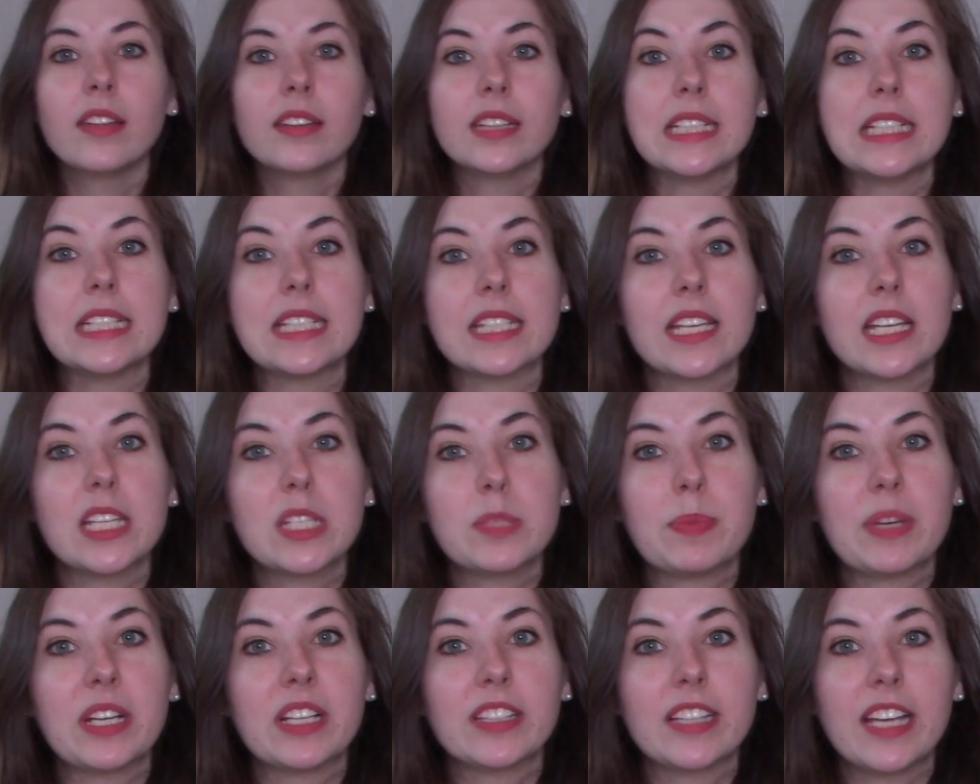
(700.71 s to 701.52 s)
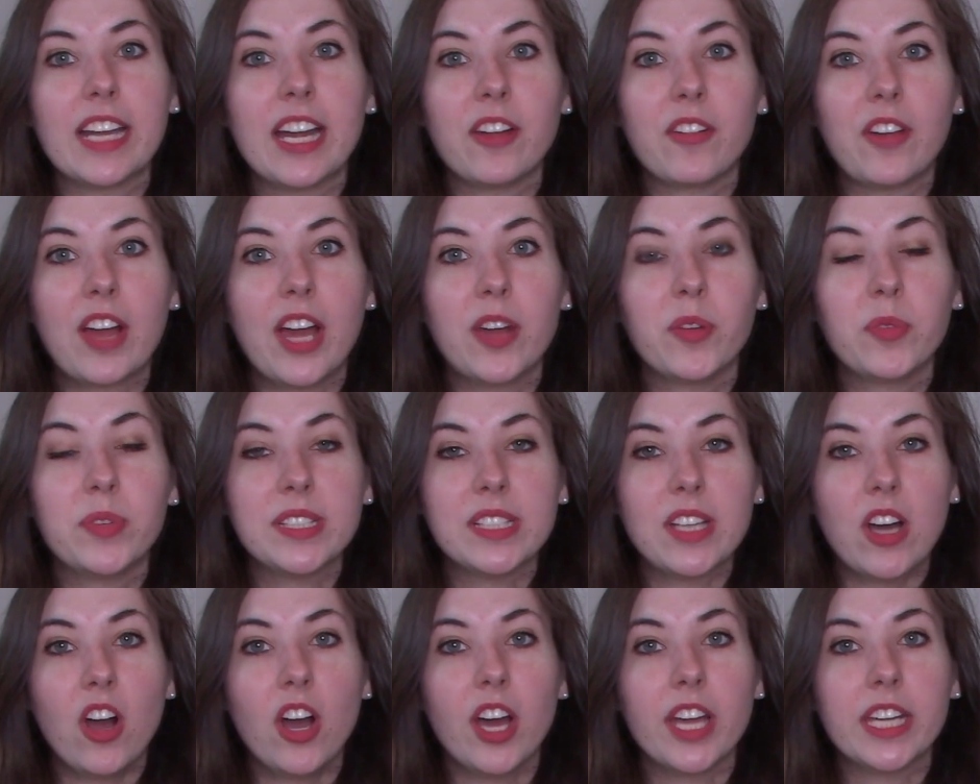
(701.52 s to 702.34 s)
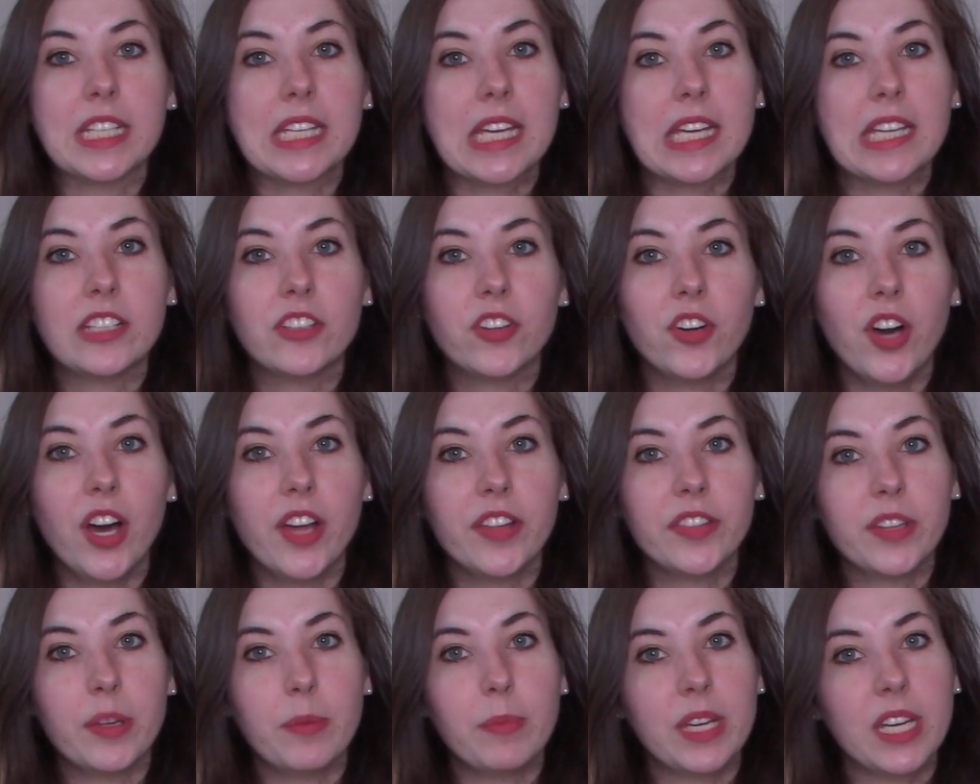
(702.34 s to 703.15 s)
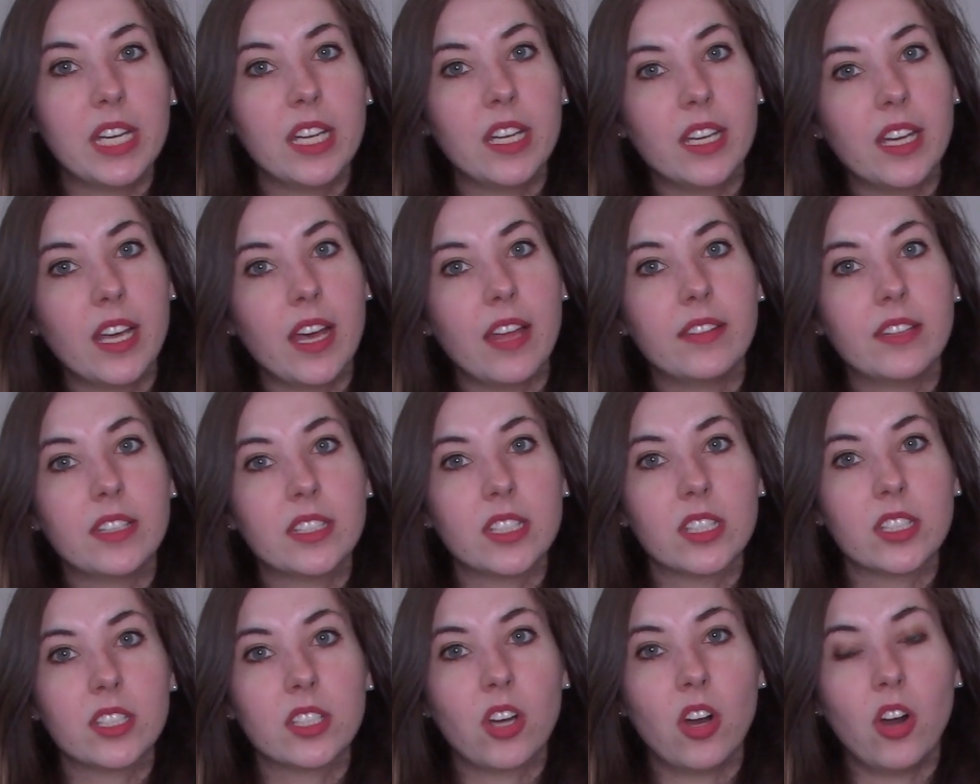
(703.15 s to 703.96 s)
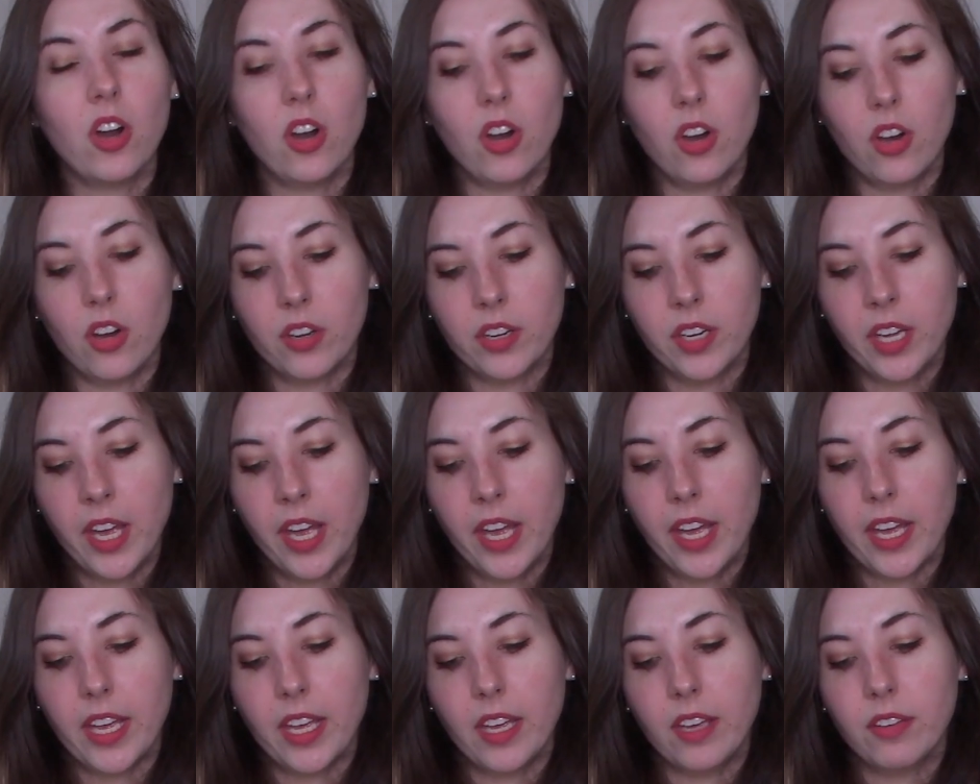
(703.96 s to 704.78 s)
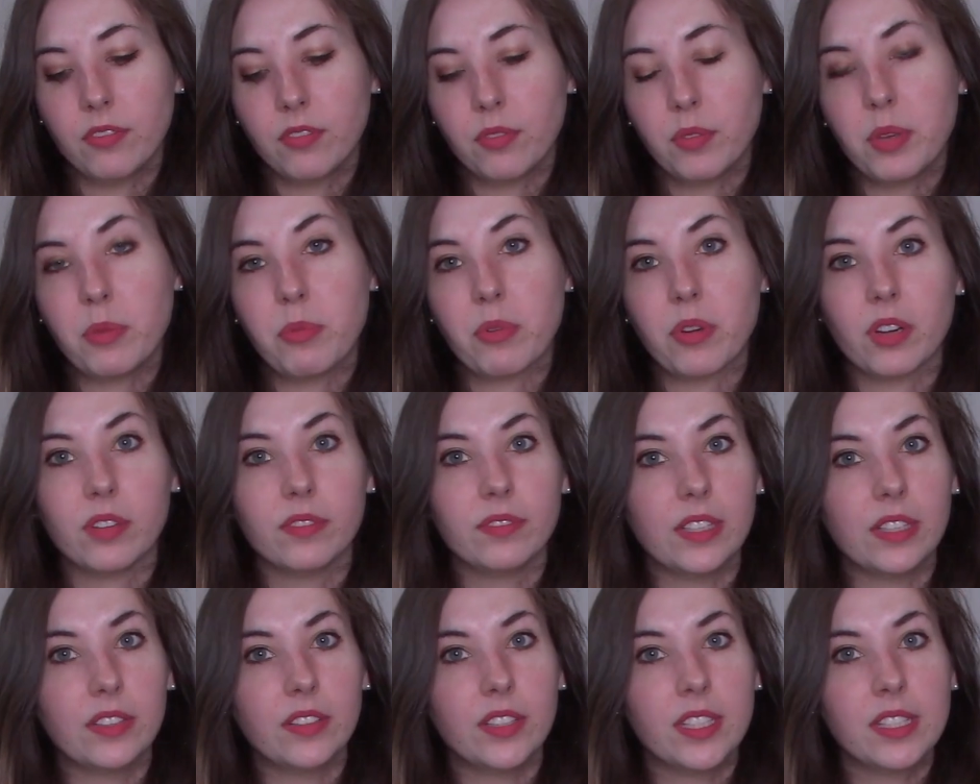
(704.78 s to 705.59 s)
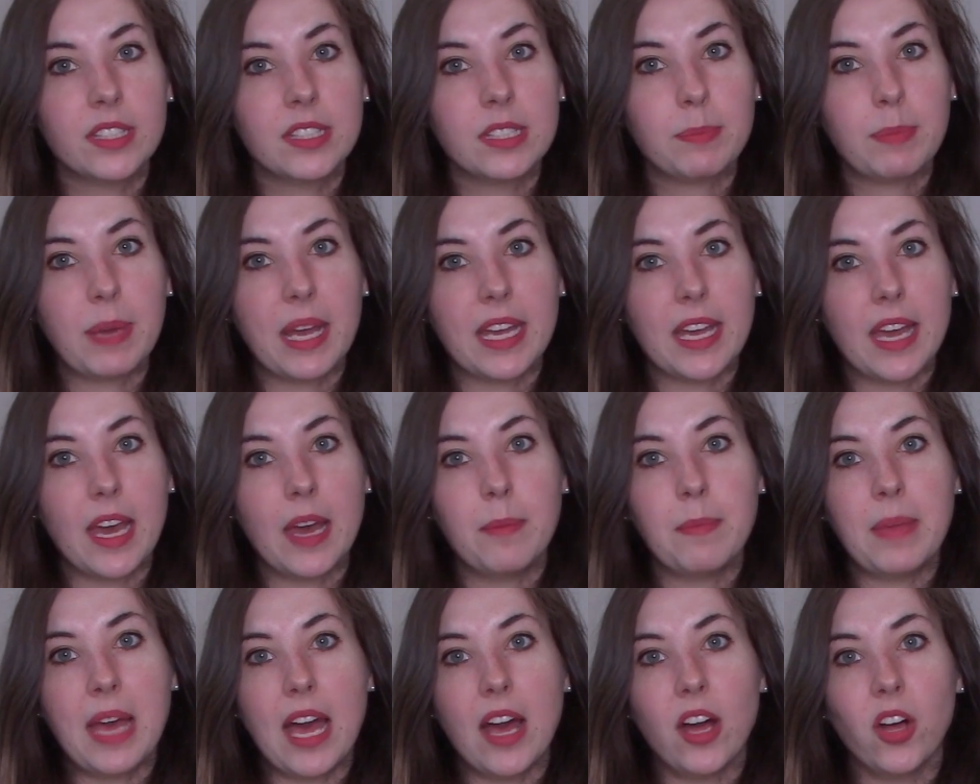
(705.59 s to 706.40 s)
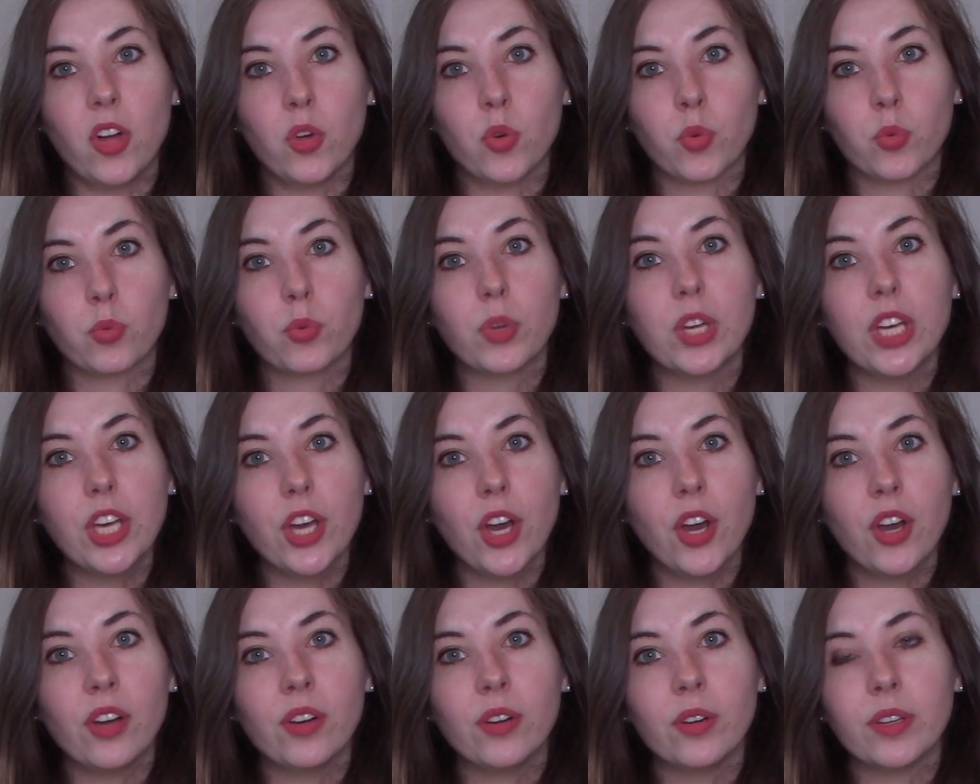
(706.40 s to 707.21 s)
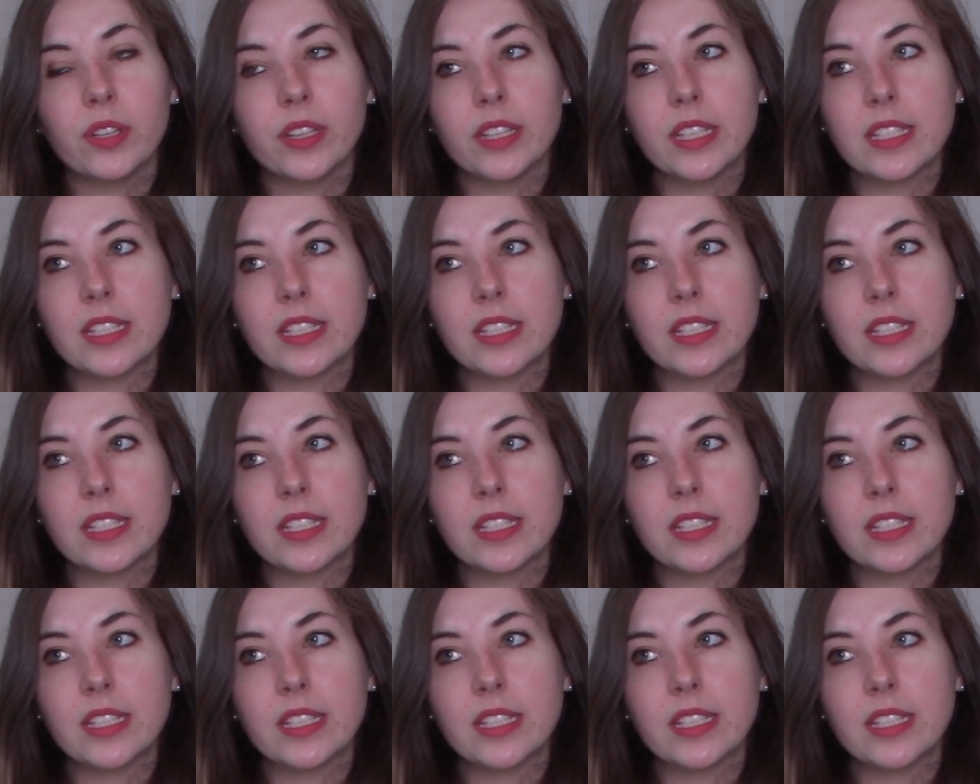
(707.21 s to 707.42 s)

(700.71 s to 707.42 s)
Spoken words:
The sixth book that I read was on Kindle Unlimited, and this is called If We Were Villains by M.L. Rio.